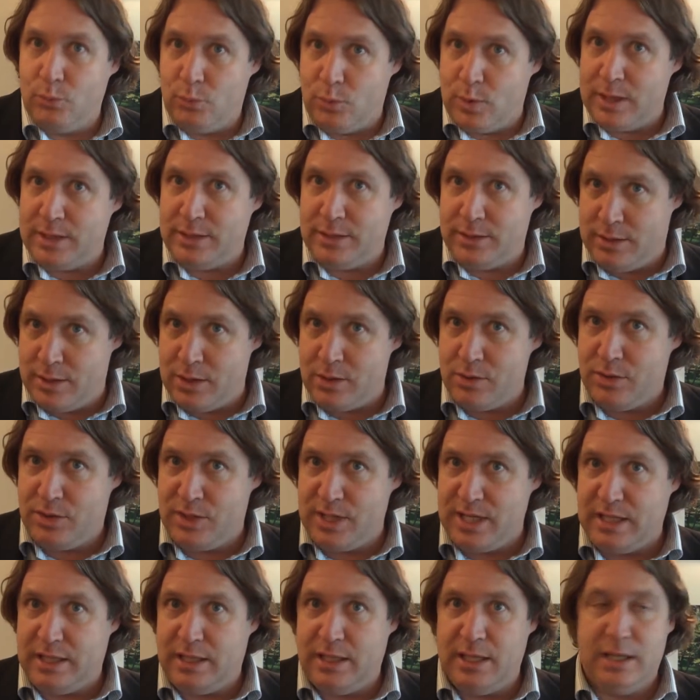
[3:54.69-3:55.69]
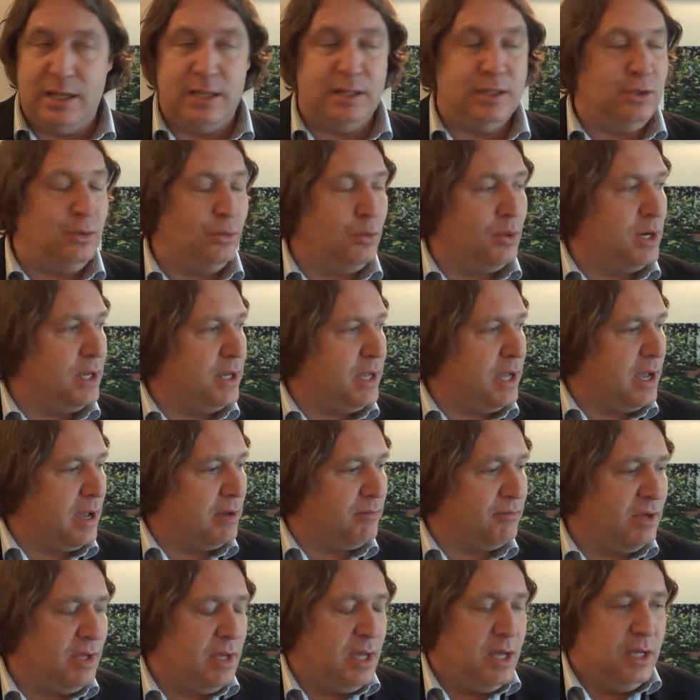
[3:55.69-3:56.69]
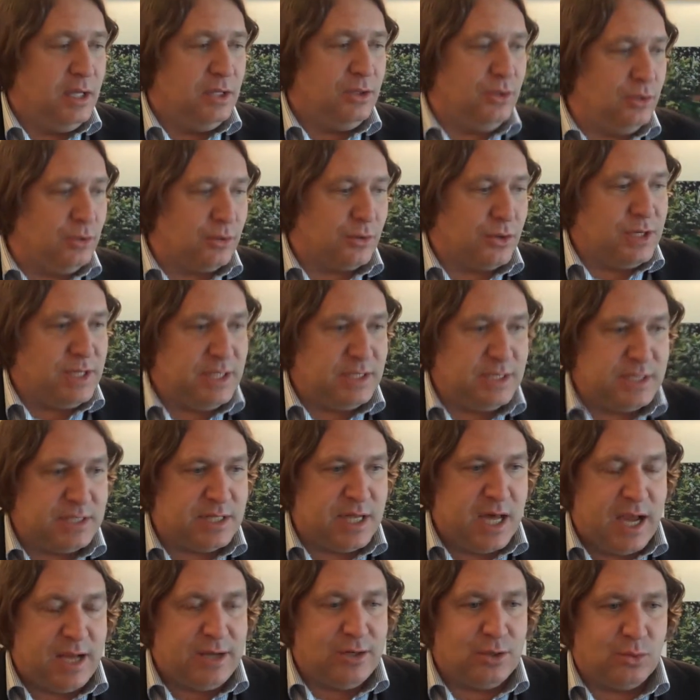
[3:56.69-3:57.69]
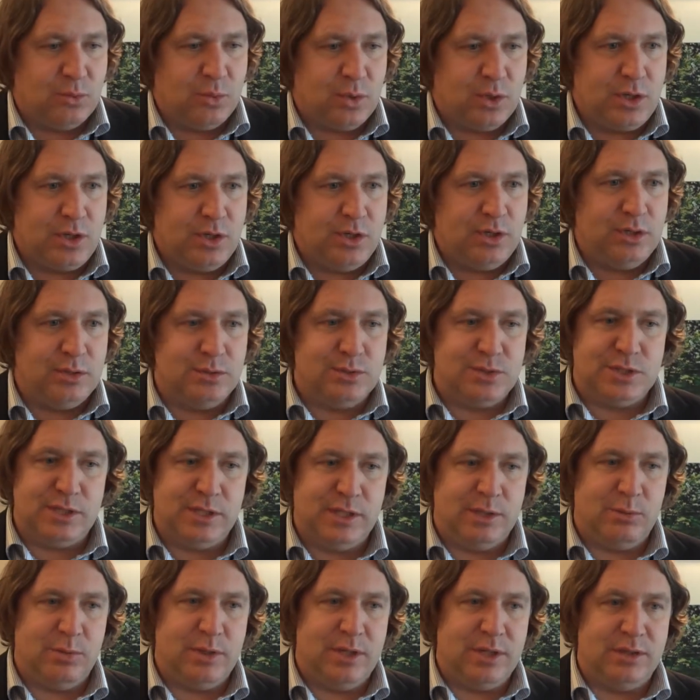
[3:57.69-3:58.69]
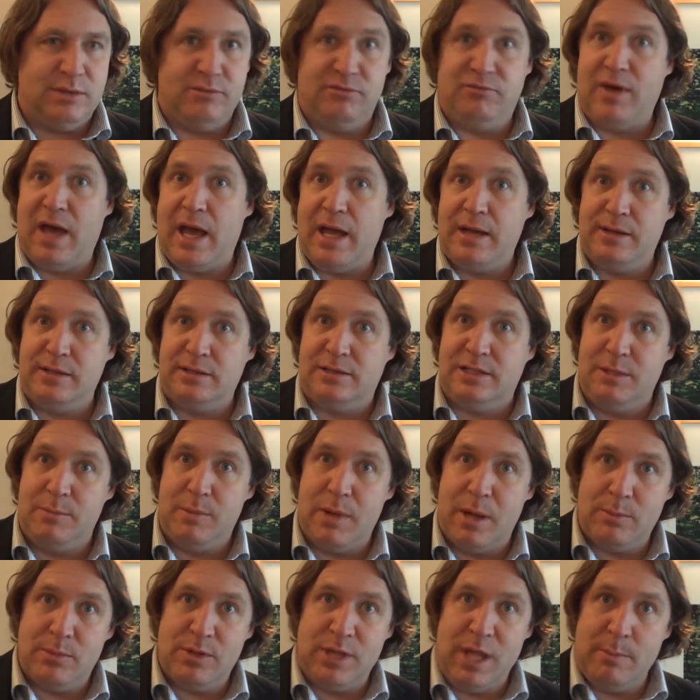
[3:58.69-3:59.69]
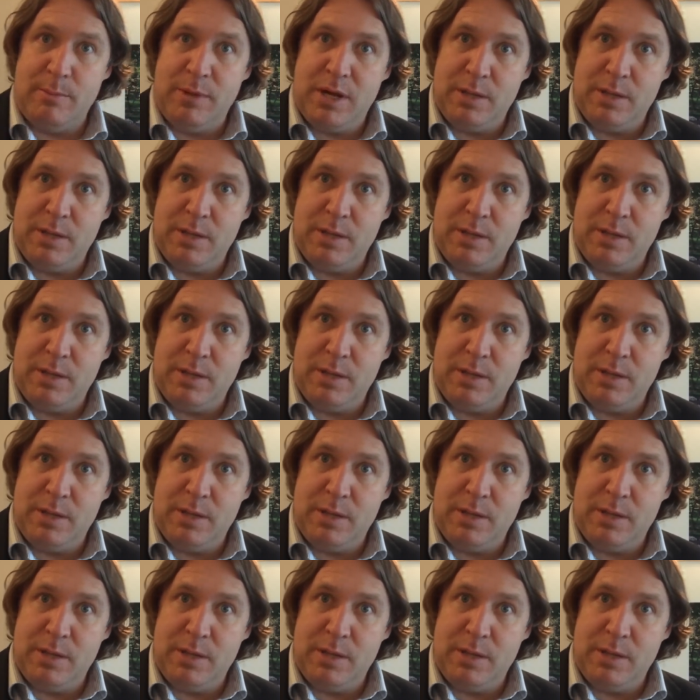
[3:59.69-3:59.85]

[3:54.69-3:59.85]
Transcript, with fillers: what they're thinking, and you want to have the learning designer work closely with a faculty member that